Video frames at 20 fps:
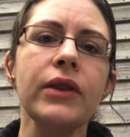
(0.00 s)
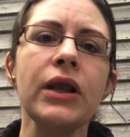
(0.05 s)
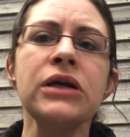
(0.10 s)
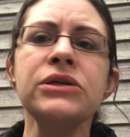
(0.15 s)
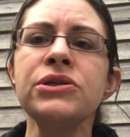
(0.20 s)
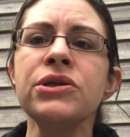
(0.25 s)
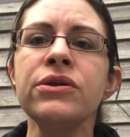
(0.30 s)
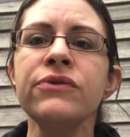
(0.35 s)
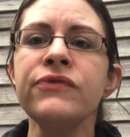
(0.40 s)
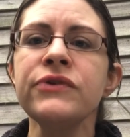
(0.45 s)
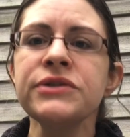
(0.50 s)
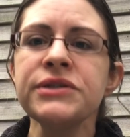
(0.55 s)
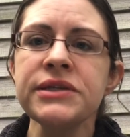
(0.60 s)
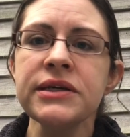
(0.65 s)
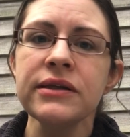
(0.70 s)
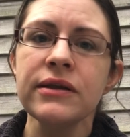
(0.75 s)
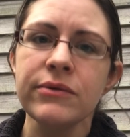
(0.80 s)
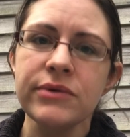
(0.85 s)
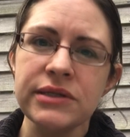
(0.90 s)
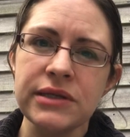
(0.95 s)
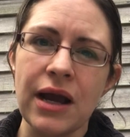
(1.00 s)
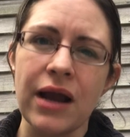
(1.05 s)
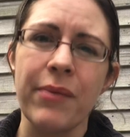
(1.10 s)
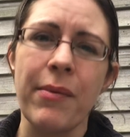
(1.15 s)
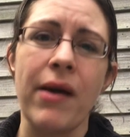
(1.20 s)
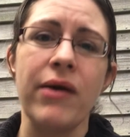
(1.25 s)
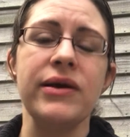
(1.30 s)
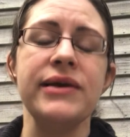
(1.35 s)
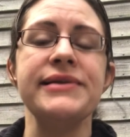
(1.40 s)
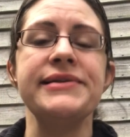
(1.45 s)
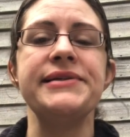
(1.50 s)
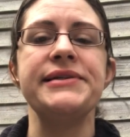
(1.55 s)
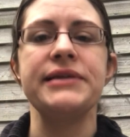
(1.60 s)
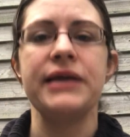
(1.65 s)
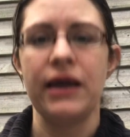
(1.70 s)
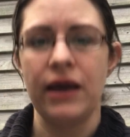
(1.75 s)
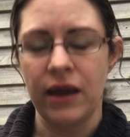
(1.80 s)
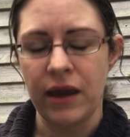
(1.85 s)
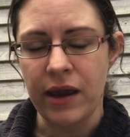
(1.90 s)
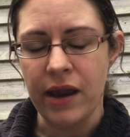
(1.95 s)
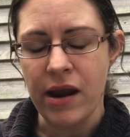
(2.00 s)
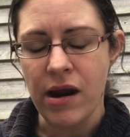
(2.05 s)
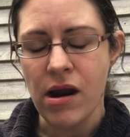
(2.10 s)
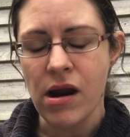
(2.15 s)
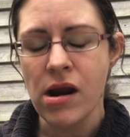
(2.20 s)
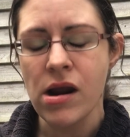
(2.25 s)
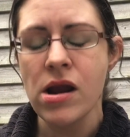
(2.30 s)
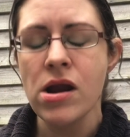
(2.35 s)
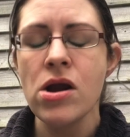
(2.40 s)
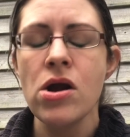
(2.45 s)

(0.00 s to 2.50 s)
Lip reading: So the first thing that we talk about is skincare.